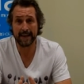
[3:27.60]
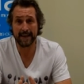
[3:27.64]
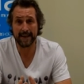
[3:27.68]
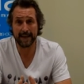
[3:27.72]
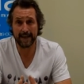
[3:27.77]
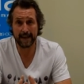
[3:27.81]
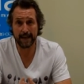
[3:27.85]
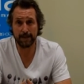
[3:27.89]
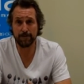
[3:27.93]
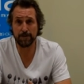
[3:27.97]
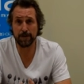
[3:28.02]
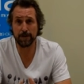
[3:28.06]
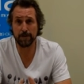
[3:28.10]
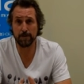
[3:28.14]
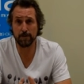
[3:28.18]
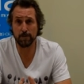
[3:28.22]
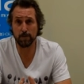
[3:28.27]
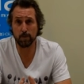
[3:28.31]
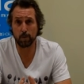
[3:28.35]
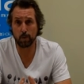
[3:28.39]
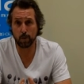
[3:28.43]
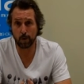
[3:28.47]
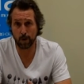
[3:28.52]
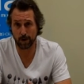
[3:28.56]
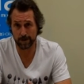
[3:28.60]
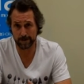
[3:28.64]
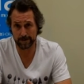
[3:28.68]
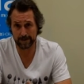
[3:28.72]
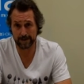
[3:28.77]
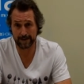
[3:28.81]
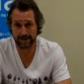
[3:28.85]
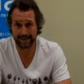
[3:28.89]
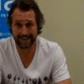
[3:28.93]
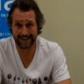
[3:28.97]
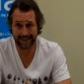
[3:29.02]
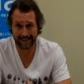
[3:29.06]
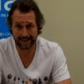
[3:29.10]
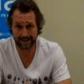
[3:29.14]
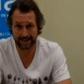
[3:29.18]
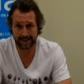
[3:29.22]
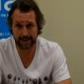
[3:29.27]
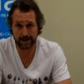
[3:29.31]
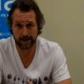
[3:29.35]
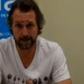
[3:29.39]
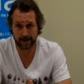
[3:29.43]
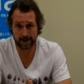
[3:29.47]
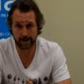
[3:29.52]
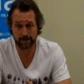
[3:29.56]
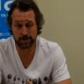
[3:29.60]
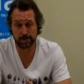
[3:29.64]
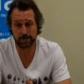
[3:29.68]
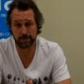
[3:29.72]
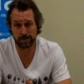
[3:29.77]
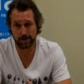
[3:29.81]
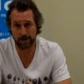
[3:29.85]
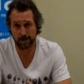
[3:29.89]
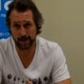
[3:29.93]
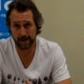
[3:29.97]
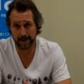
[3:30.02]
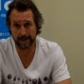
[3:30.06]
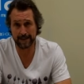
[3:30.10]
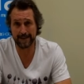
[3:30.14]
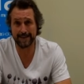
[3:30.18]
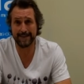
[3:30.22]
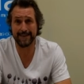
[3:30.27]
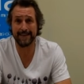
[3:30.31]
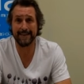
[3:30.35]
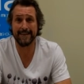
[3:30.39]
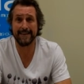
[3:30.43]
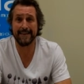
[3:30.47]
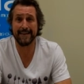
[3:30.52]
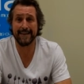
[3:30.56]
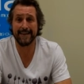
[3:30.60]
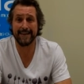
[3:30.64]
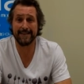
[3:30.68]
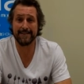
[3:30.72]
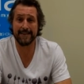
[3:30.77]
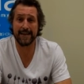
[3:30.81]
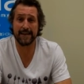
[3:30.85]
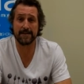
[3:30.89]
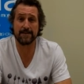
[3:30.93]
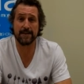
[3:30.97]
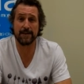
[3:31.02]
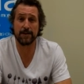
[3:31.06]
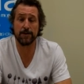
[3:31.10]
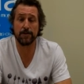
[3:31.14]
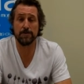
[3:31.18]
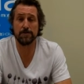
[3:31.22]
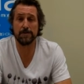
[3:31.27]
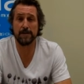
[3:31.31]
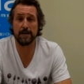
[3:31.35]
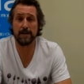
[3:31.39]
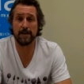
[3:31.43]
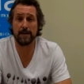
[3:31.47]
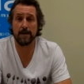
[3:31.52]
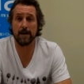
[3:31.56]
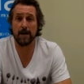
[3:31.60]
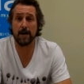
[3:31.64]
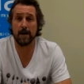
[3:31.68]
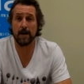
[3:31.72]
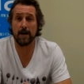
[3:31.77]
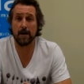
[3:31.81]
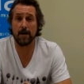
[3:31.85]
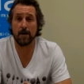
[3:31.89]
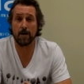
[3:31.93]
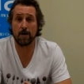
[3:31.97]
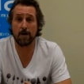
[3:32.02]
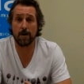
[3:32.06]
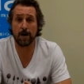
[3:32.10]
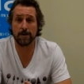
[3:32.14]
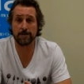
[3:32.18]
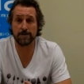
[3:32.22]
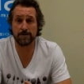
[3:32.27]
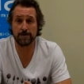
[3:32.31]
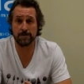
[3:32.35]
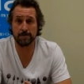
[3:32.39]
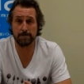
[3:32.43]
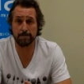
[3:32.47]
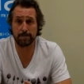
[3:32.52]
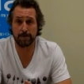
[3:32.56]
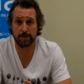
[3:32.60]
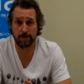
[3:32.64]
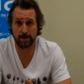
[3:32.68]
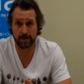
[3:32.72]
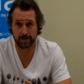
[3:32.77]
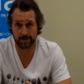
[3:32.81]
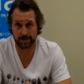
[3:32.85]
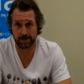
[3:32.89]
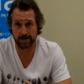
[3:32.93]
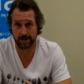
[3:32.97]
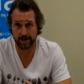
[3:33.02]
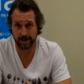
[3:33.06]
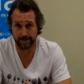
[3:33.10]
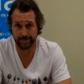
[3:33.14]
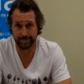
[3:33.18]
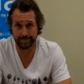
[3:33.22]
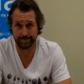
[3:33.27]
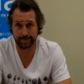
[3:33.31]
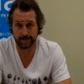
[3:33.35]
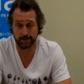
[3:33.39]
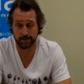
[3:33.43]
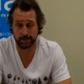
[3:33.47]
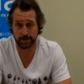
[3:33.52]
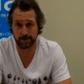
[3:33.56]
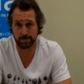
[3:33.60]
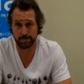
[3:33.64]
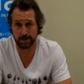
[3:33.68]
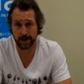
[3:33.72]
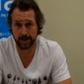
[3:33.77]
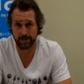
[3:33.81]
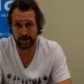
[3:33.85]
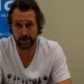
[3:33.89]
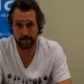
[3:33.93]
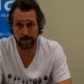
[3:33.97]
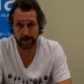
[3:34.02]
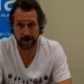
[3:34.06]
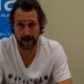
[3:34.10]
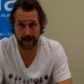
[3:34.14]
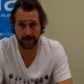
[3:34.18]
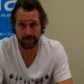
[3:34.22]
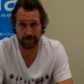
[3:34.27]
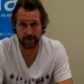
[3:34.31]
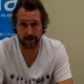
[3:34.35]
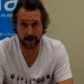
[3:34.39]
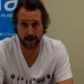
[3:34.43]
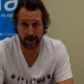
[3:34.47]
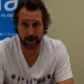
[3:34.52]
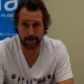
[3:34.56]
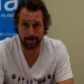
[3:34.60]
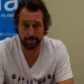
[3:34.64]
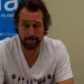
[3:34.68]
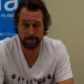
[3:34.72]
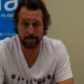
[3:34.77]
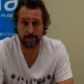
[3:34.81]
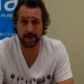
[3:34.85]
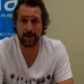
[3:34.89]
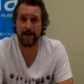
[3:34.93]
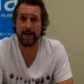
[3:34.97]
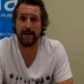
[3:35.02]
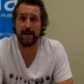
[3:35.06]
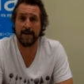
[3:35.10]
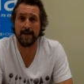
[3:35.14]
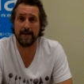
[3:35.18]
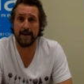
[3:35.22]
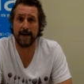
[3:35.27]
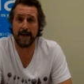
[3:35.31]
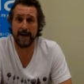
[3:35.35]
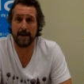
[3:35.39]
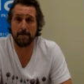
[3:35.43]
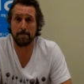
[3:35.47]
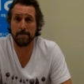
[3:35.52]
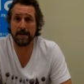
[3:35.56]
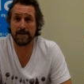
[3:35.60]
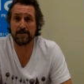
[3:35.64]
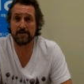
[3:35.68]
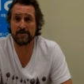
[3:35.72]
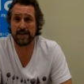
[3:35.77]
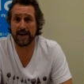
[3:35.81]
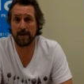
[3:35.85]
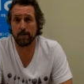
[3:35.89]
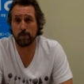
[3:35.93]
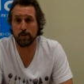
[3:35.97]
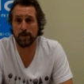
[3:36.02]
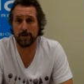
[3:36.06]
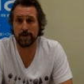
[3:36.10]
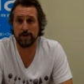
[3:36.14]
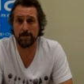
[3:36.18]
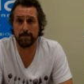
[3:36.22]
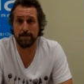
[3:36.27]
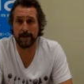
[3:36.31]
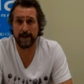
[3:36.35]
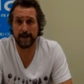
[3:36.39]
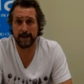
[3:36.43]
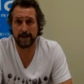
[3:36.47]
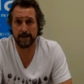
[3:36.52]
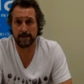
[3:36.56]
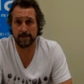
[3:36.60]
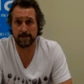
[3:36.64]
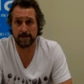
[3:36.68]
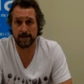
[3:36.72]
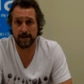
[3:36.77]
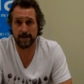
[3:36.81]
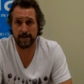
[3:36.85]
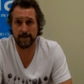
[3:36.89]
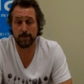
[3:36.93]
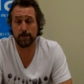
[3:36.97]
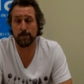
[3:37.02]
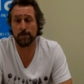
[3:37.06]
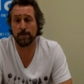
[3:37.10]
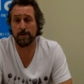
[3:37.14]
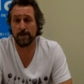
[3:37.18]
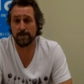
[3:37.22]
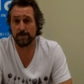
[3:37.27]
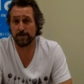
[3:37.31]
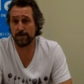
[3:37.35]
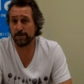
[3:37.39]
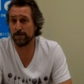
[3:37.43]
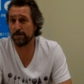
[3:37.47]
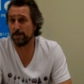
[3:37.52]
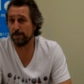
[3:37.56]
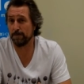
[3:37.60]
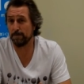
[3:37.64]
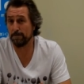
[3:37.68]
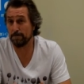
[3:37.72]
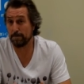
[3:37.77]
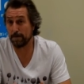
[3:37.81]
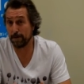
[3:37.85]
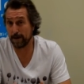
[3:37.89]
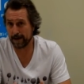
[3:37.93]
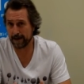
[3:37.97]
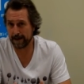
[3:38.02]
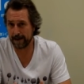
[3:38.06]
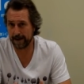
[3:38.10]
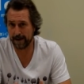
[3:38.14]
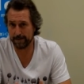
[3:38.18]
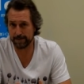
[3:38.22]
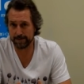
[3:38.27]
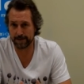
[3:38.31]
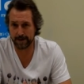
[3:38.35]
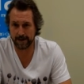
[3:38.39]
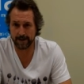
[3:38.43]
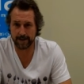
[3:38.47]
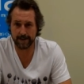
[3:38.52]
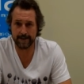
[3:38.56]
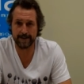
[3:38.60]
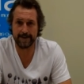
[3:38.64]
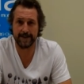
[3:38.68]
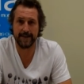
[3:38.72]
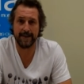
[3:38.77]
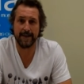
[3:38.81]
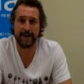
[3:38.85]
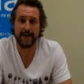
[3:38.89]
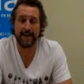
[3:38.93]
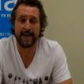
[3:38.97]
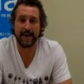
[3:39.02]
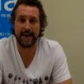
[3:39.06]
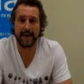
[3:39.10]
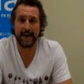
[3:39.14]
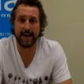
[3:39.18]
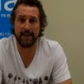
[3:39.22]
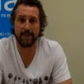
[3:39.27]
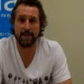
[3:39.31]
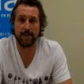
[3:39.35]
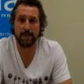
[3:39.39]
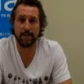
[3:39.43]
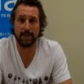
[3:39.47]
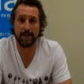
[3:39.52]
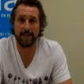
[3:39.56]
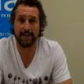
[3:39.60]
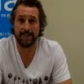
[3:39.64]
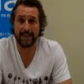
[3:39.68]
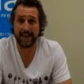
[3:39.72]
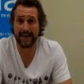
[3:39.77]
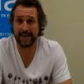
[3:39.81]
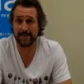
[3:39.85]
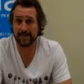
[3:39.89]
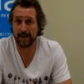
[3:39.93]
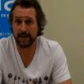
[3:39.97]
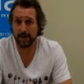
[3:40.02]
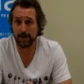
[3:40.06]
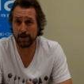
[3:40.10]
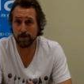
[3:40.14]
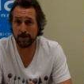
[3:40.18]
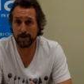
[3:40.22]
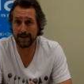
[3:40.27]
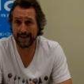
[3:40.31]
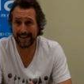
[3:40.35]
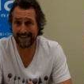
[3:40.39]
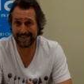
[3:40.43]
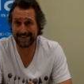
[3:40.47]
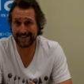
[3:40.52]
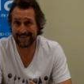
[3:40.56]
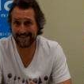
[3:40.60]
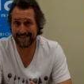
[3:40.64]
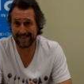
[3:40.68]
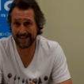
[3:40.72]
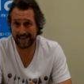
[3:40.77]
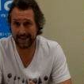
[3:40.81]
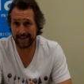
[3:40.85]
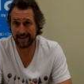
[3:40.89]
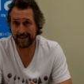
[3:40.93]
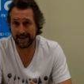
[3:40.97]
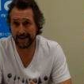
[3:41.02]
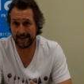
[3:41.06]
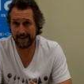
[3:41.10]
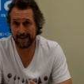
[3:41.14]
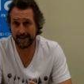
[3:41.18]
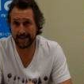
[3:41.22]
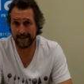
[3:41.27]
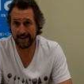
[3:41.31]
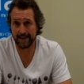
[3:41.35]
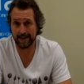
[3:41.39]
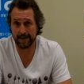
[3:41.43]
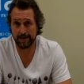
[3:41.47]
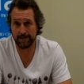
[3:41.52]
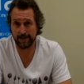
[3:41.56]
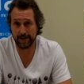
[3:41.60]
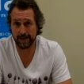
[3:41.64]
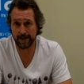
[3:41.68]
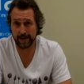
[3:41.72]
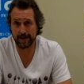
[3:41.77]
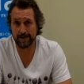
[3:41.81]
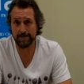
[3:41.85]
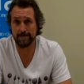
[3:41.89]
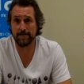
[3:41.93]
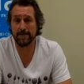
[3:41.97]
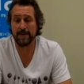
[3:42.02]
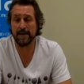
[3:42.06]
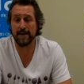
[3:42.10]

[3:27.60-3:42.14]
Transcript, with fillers: If you want, the other thing you can try is actually using hydrogen peroxide, which many of you might have in the home, and mix that with the baking soda, or I should call bicarb soda, and that is a little less acidic than uh, the vinegar.